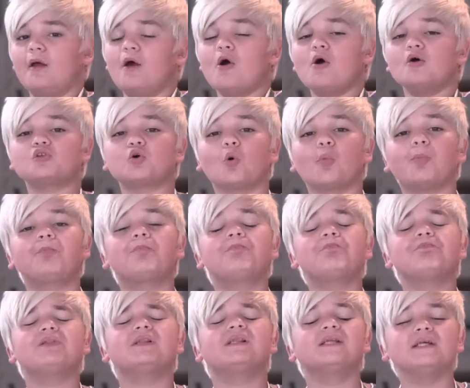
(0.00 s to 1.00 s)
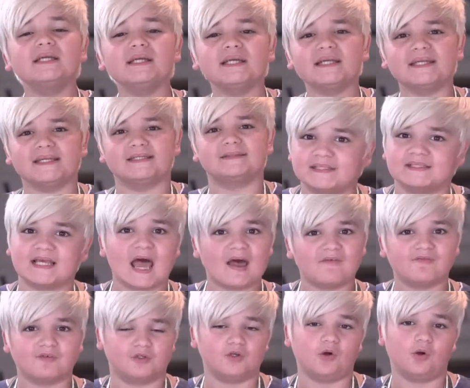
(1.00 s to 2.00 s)
So please have
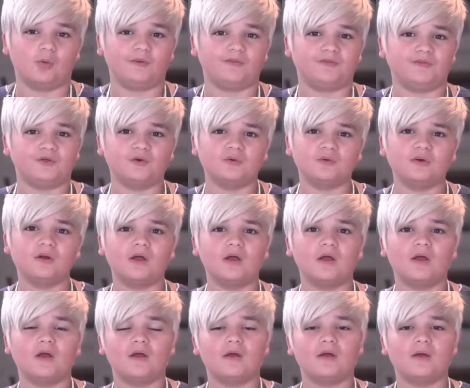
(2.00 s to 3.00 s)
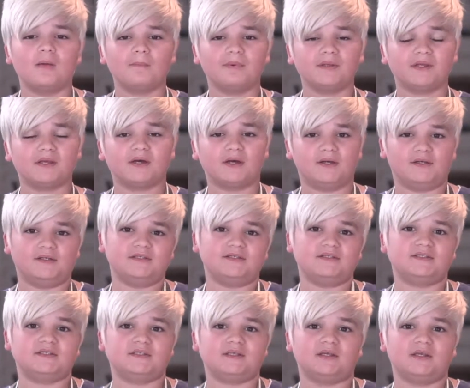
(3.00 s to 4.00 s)
an adult with you
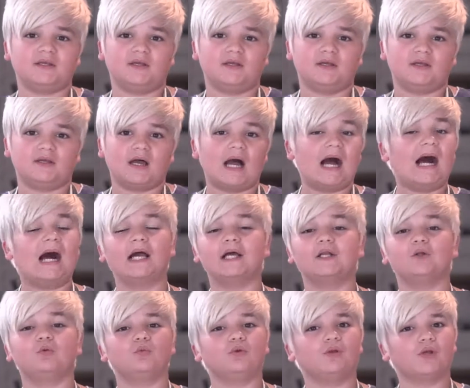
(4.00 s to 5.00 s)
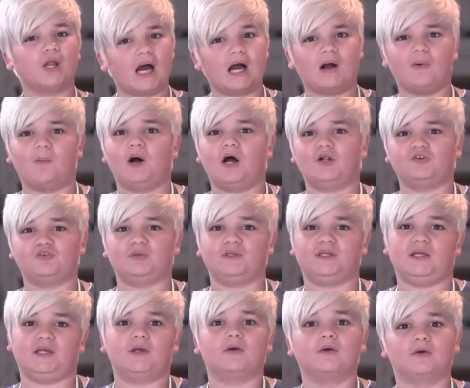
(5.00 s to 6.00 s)
because I do not want you to
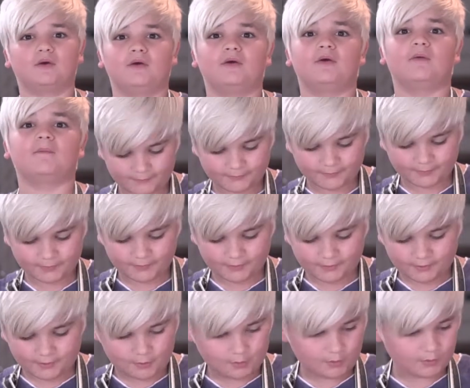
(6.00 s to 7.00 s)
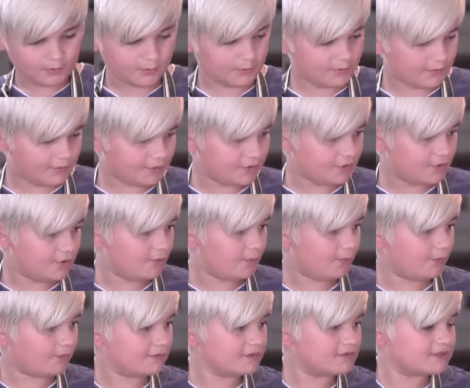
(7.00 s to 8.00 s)
get hurt. What we're going to do,
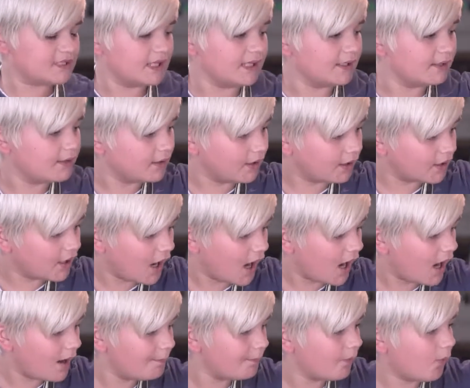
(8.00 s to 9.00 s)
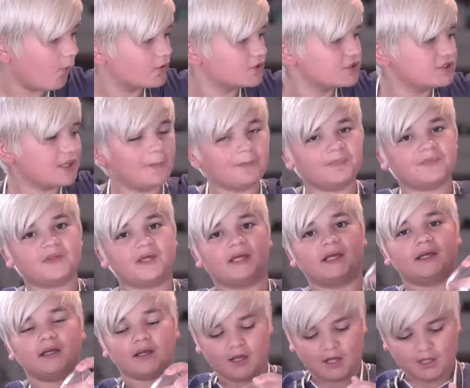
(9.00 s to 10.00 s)
we're going to take a cup or
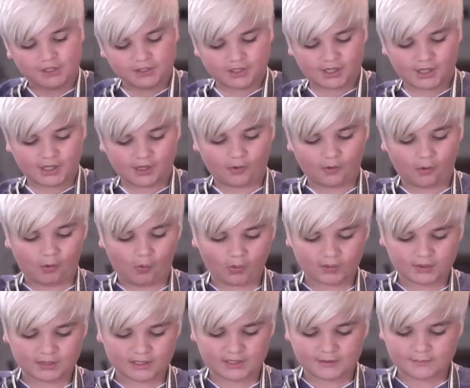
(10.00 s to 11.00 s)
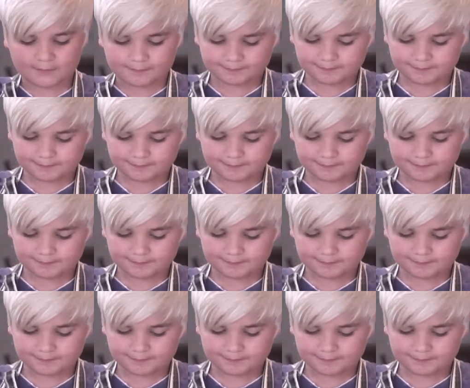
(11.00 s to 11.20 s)
something to cut a hole in it.